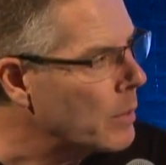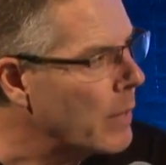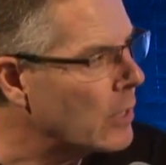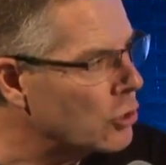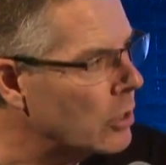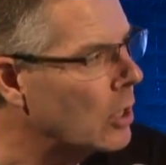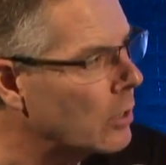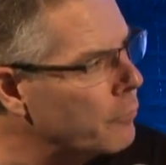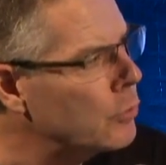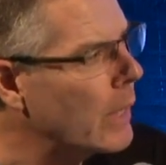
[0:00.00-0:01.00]
make sure you've got
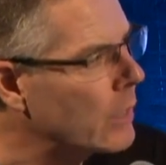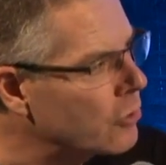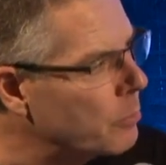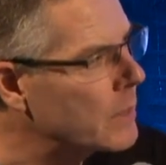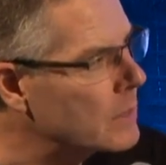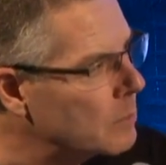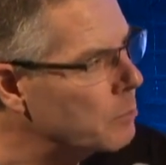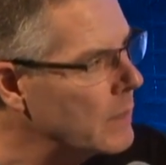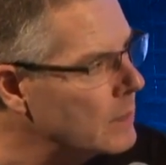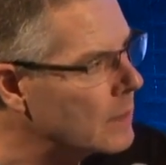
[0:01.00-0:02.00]
a few extra bits and
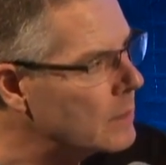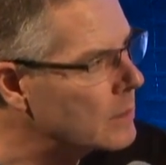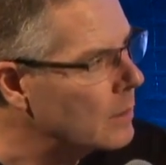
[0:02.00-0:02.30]
pieces.